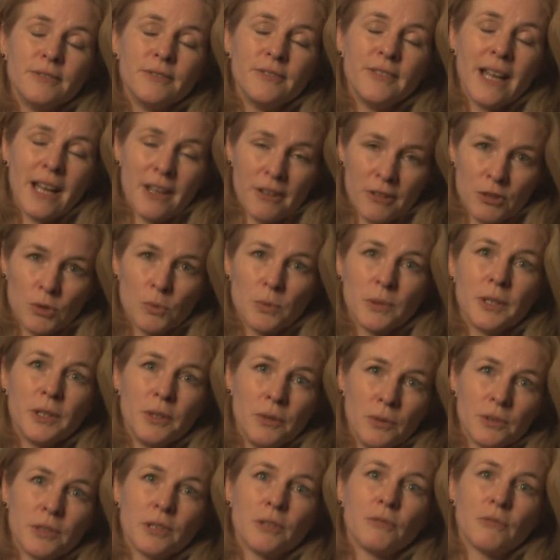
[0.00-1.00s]
values we're
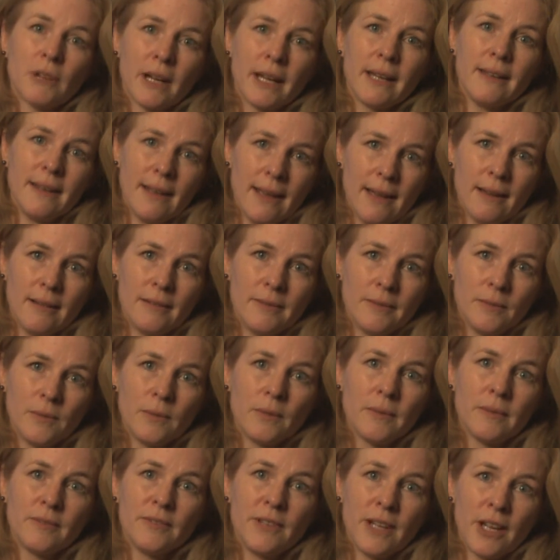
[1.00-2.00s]
using right now,
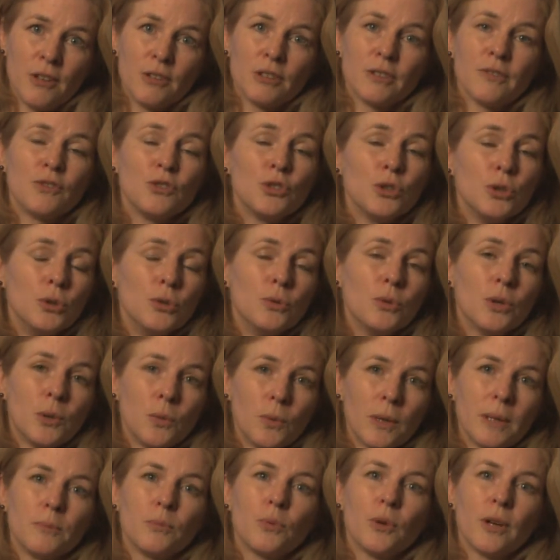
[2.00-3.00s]
values of 2 or
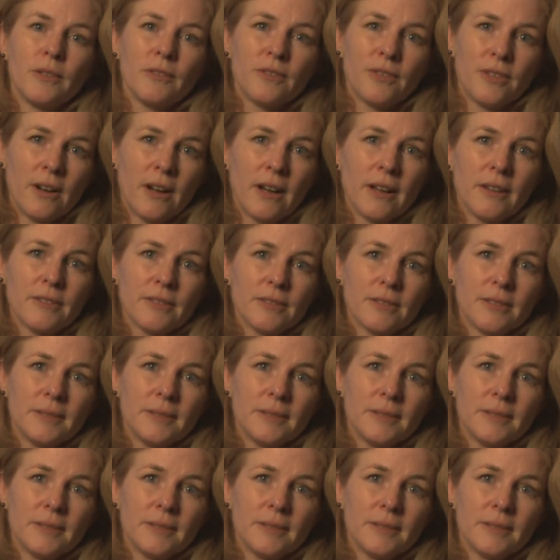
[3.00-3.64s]
1.5.